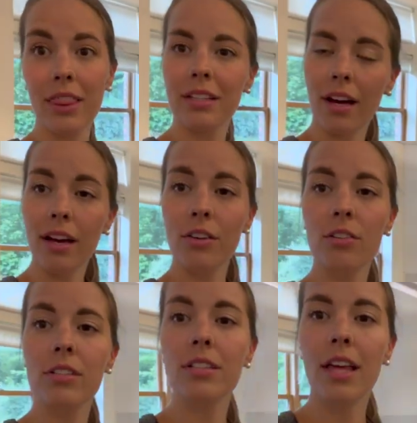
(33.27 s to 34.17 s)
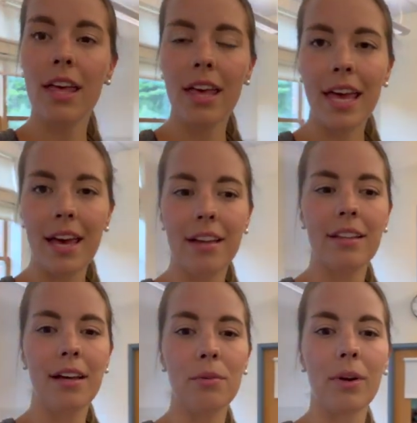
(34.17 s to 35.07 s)
the tiles, and
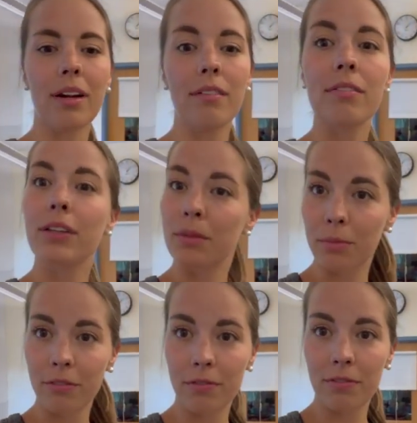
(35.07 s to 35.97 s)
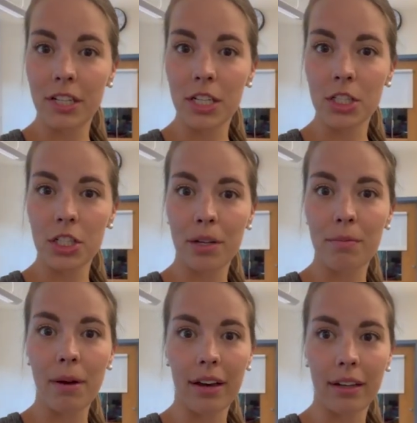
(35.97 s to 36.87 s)
then we're gonna finish
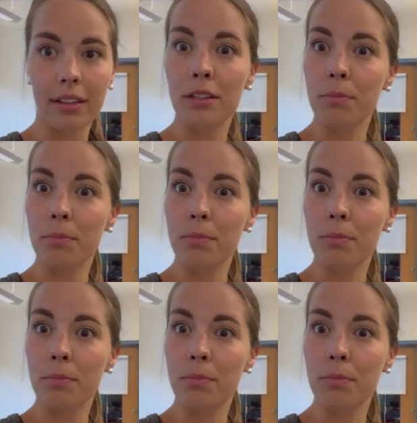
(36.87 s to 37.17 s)
packing these